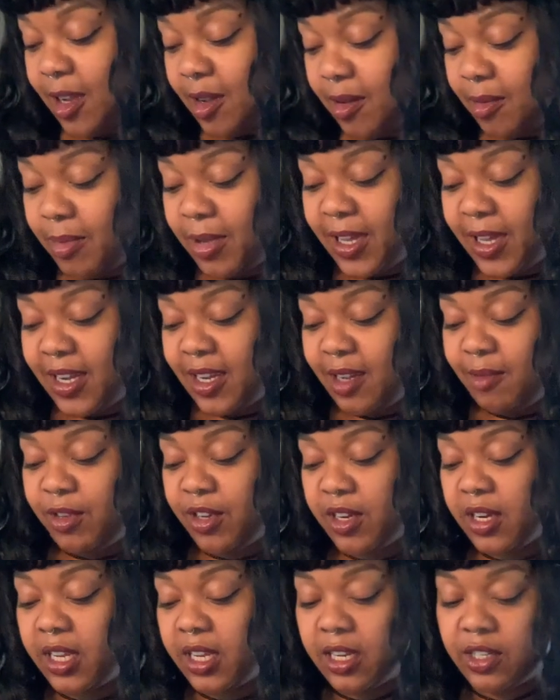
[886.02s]
But
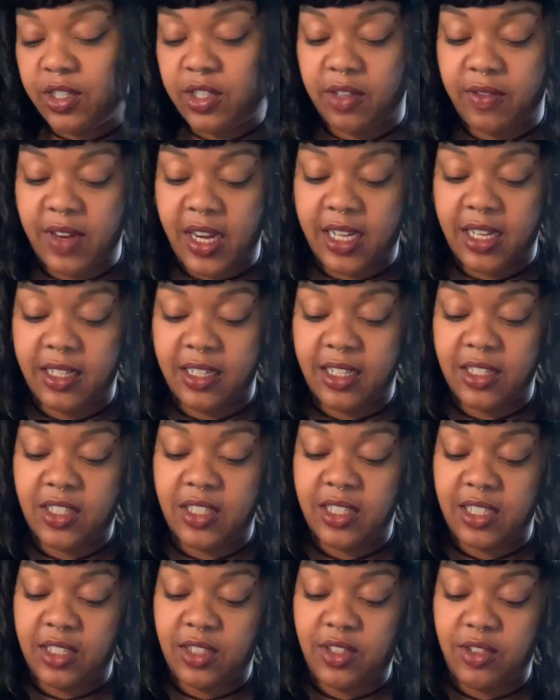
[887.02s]
you're gonna get your
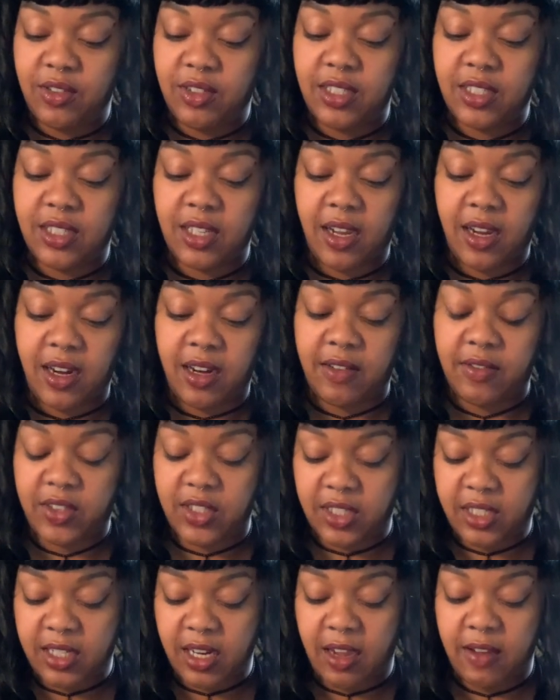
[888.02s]
recognition that you deserve.
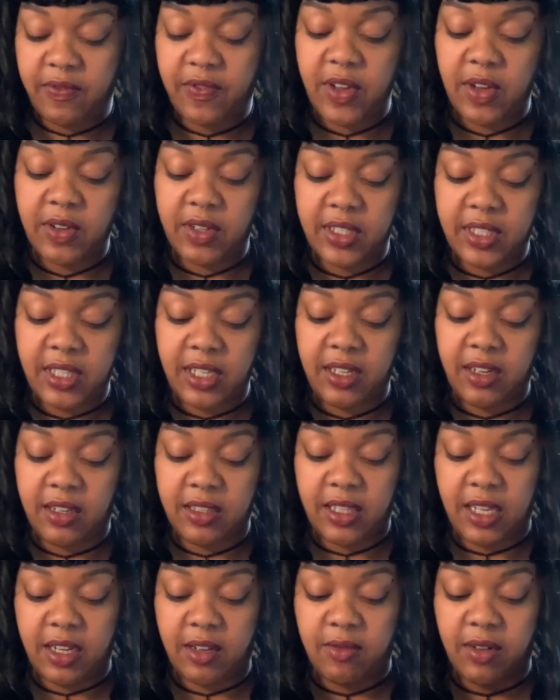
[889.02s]
Just stop focusing on
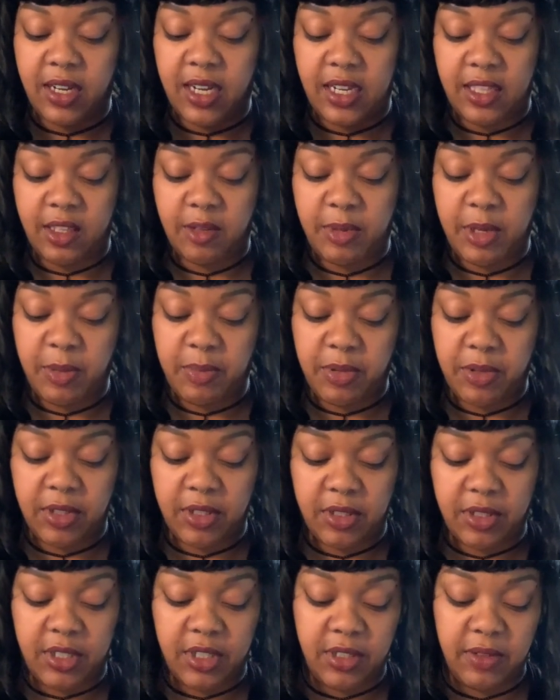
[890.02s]
like what other people
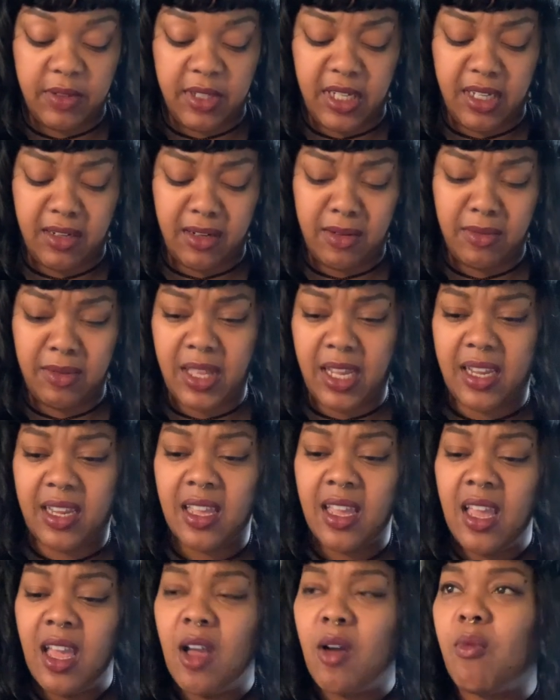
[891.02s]
are doing or like
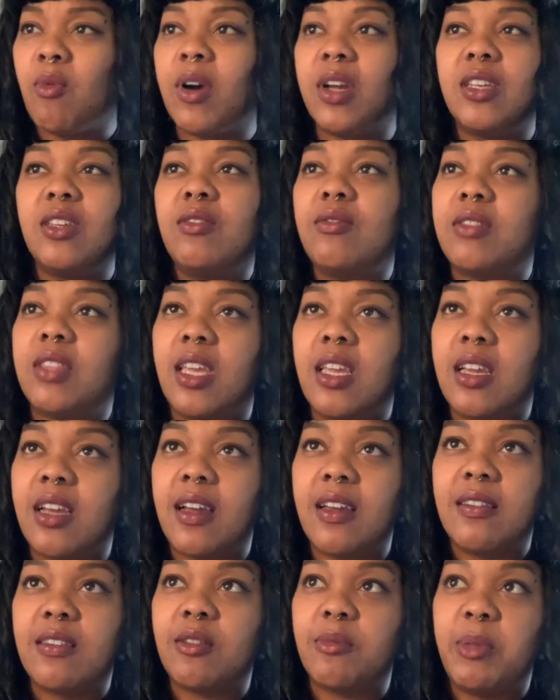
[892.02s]
what you think
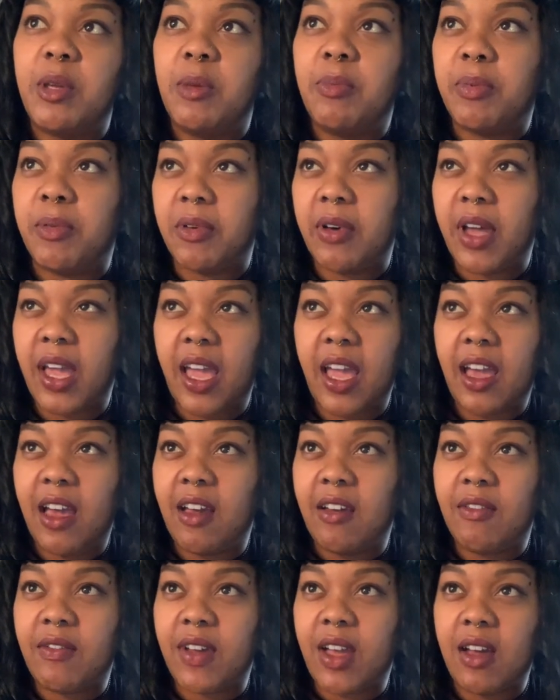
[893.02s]
other people
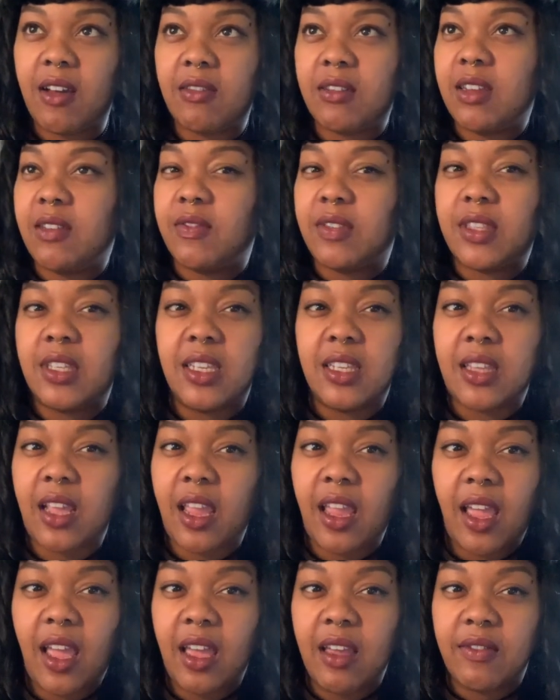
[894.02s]
have. I don't even think
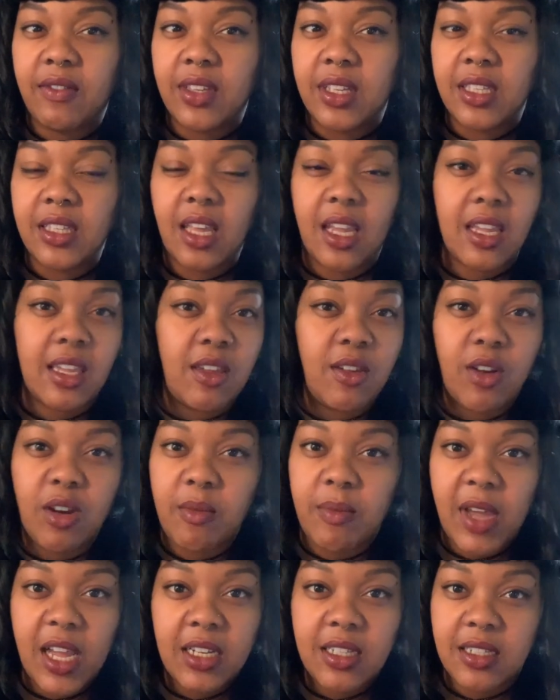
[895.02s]
they have it. Like your
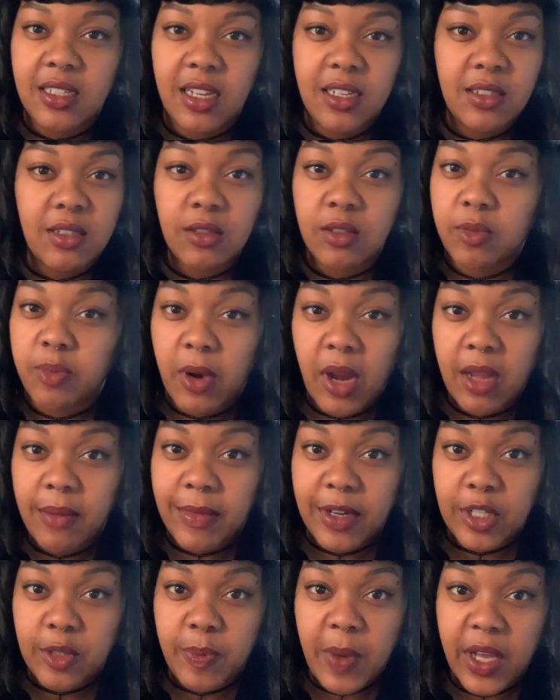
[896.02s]
imagination is probably
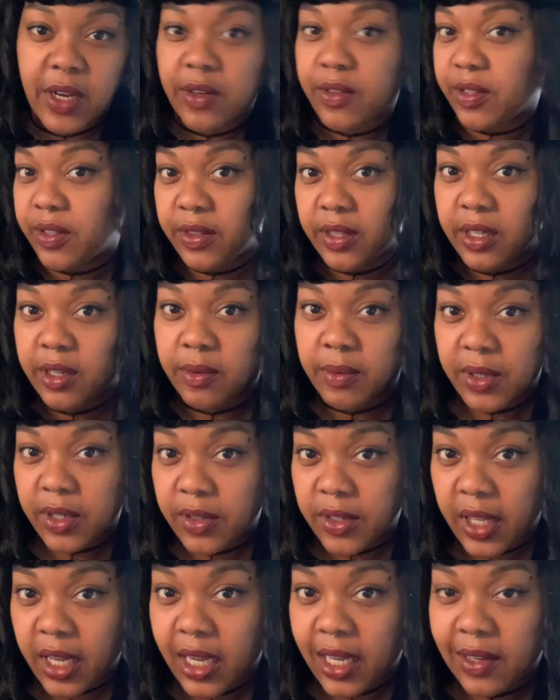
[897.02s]
much better than their real
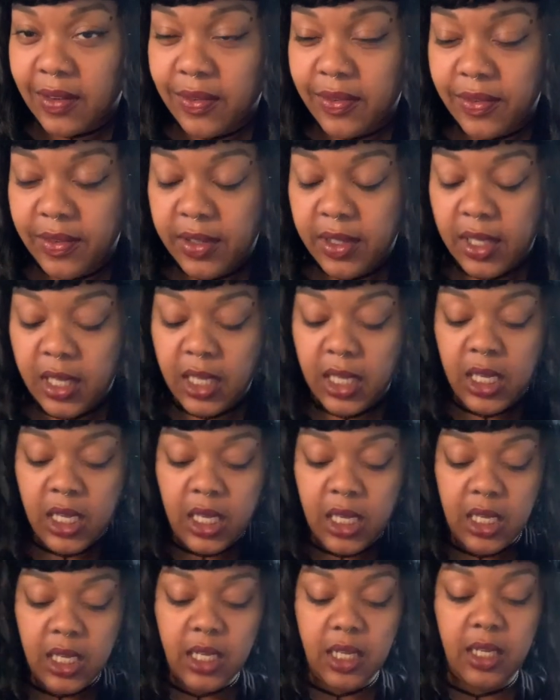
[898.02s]
life.
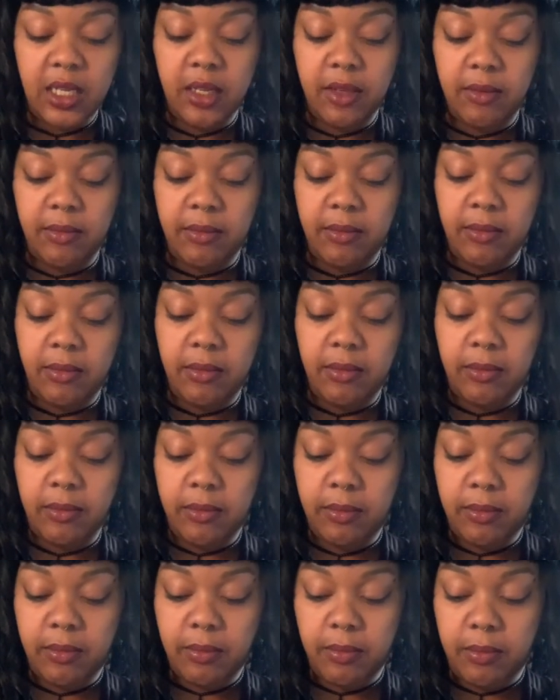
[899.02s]

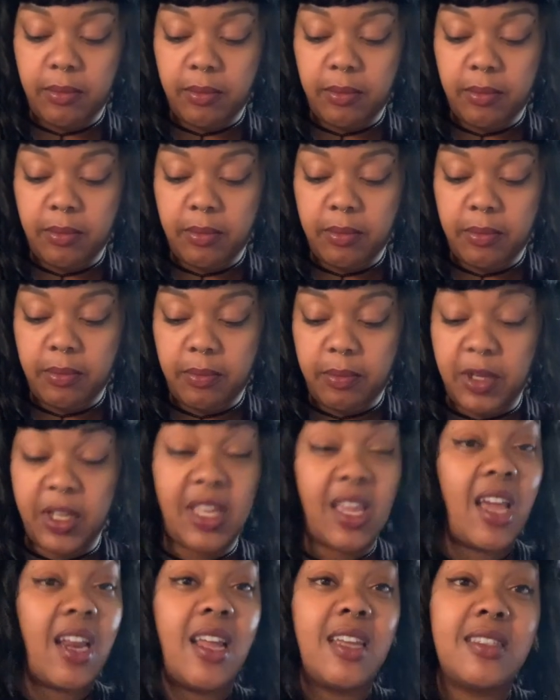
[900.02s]
But
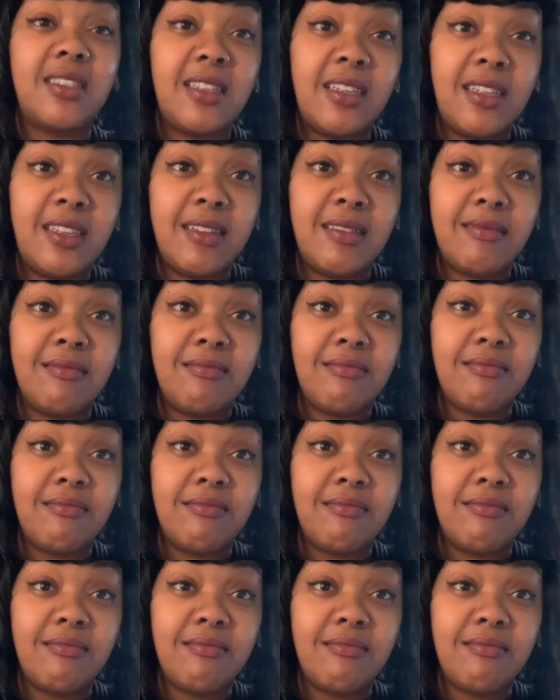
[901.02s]
yeah, that's it.